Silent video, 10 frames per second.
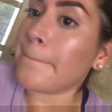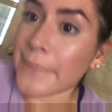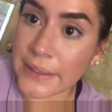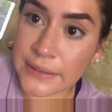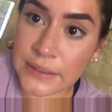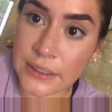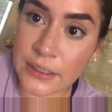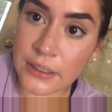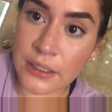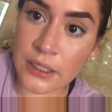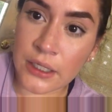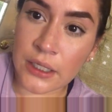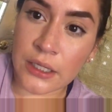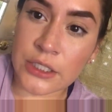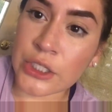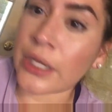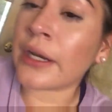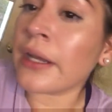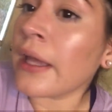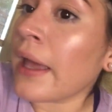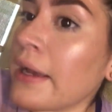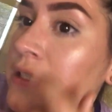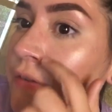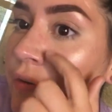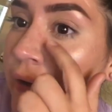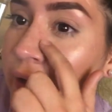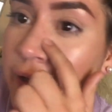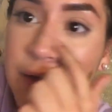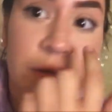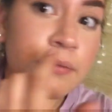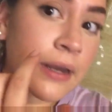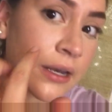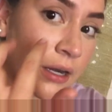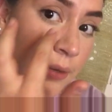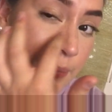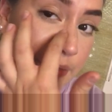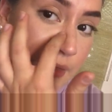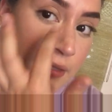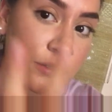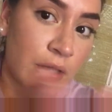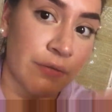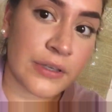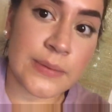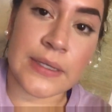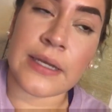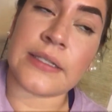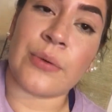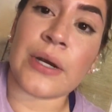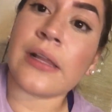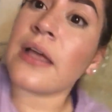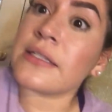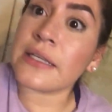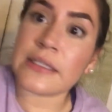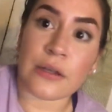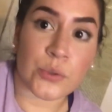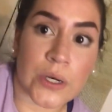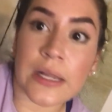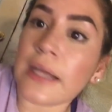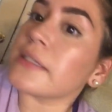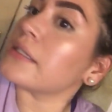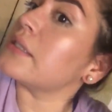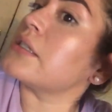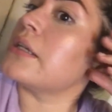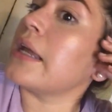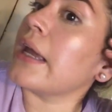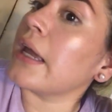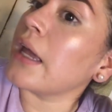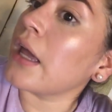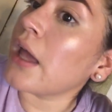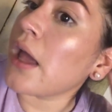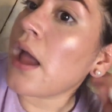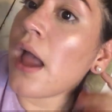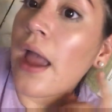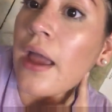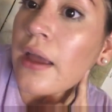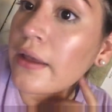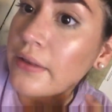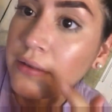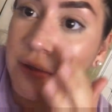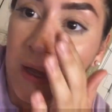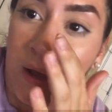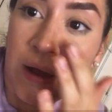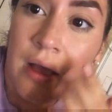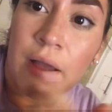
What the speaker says: but it looks good except for right here and right here, but that's obvious because I wear glasses and I was wearing glasses today. And yeah,